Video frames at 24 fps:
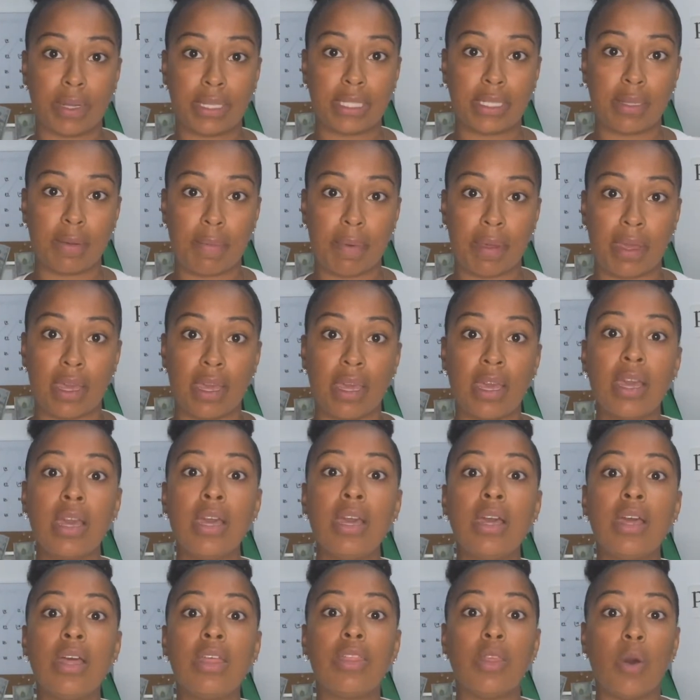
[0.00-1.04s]
to be
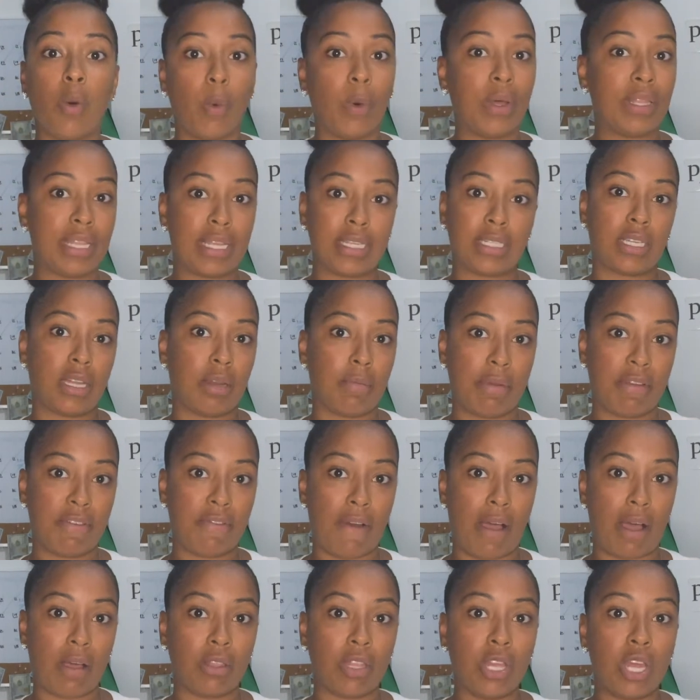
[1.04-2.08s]
the one that's going to be
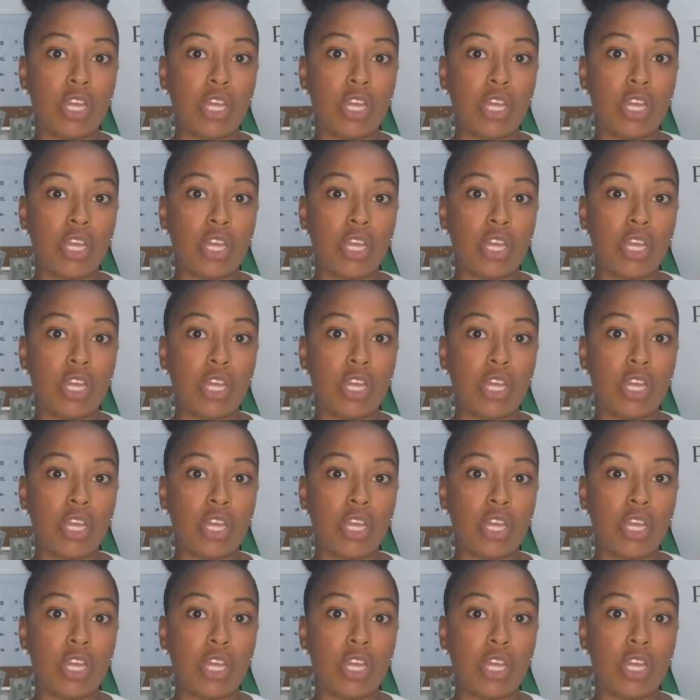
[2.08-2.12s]
found?